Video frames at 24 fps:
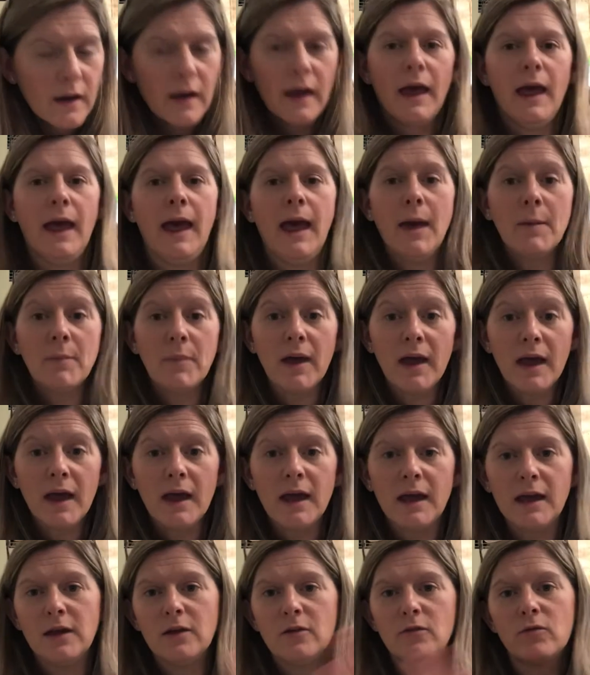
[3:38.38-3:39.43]
Hep
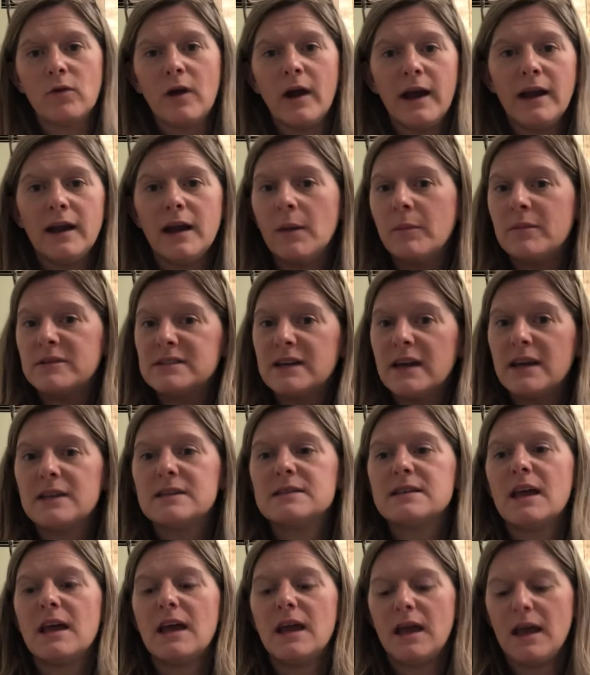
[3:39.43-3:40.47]
A, right? Hepatitis
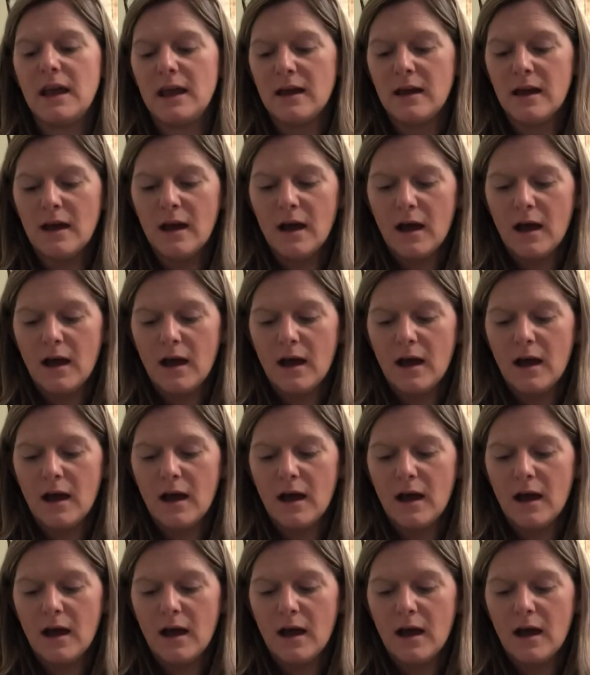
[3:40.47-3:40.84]
A.